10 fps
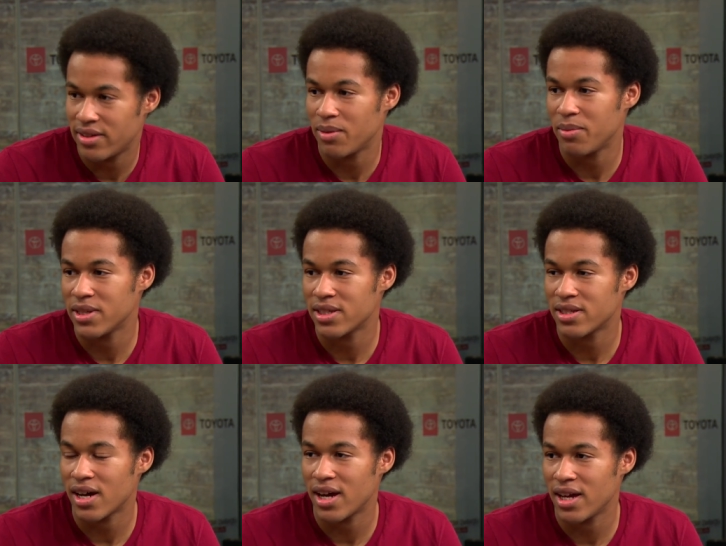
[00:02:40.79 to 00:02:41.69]
There were pieces
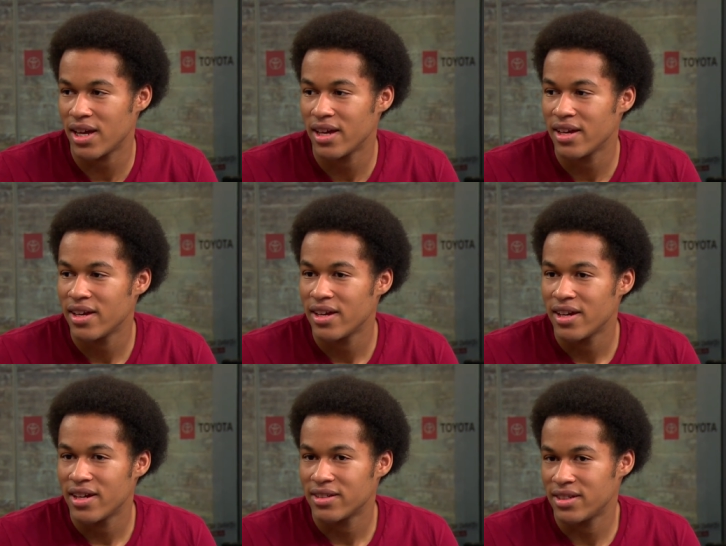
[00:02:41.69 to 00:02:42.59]
that I
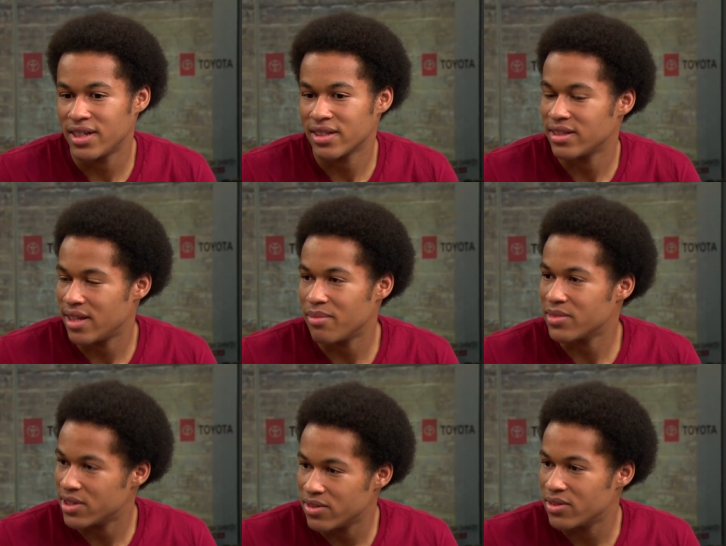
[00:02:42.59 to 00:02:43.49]
suggested them
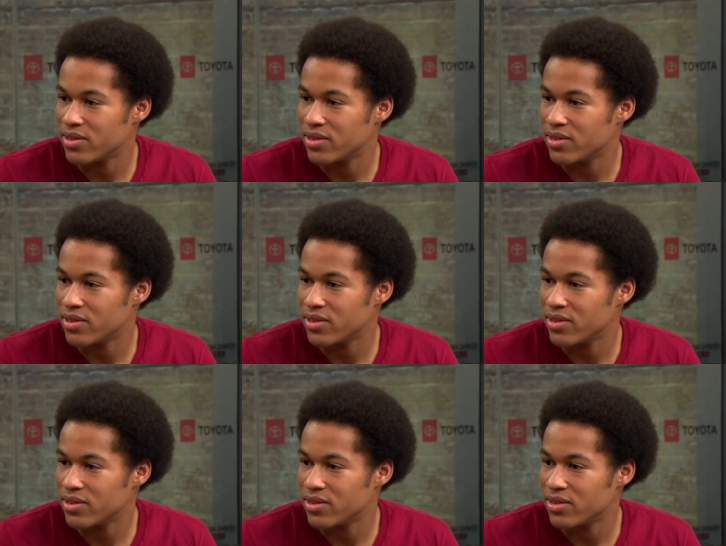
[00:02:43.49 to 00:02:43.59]
to